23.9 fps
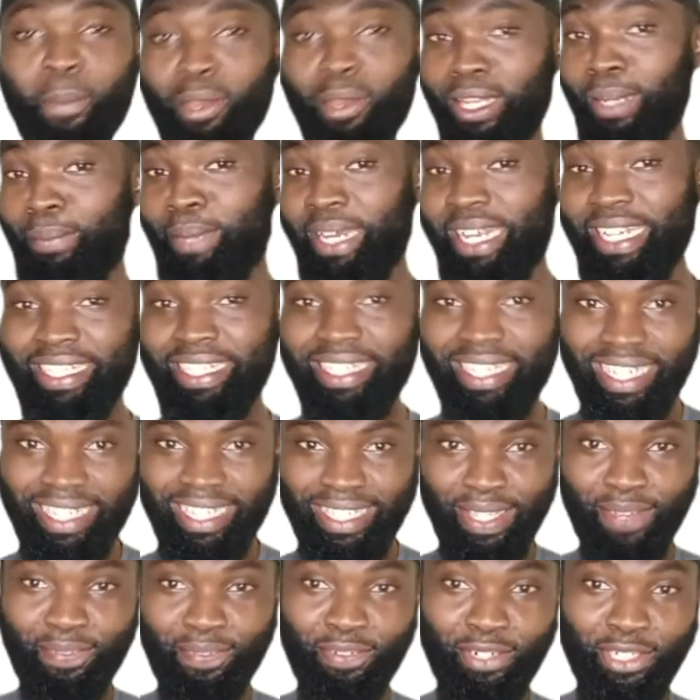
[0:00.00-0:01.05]
May Allah make it
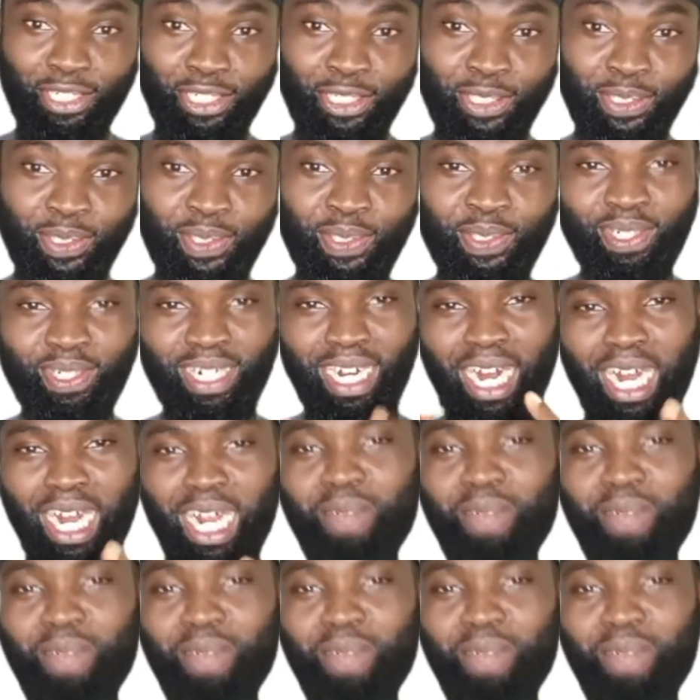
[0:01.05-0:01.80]
easy for you.